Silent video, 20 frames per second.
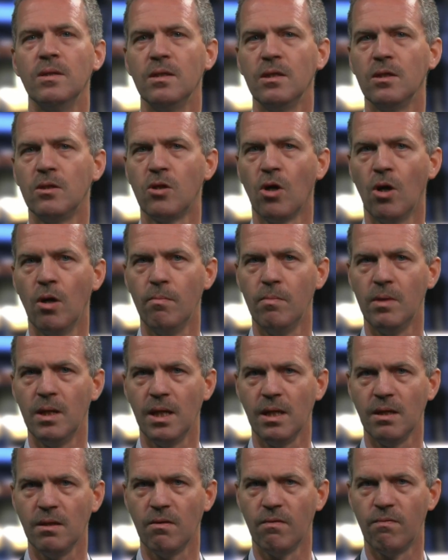in
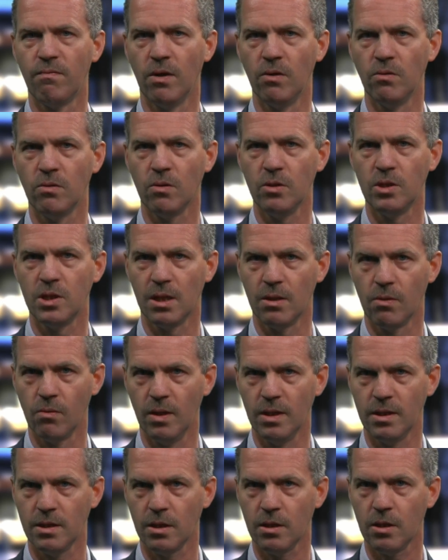determining the
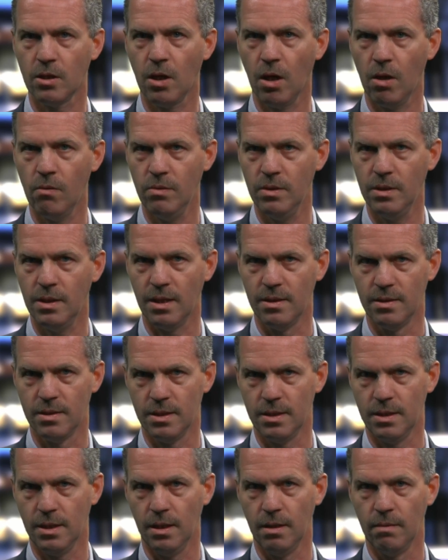photo-generated current
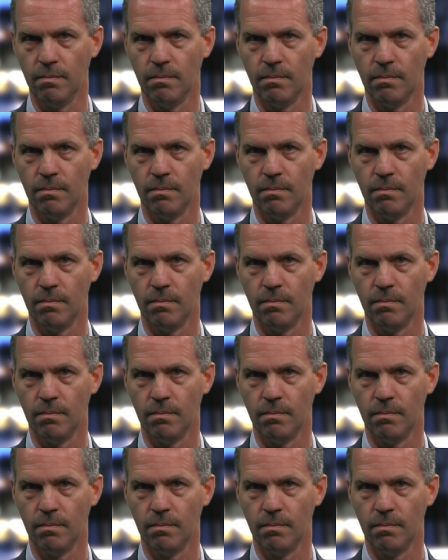density.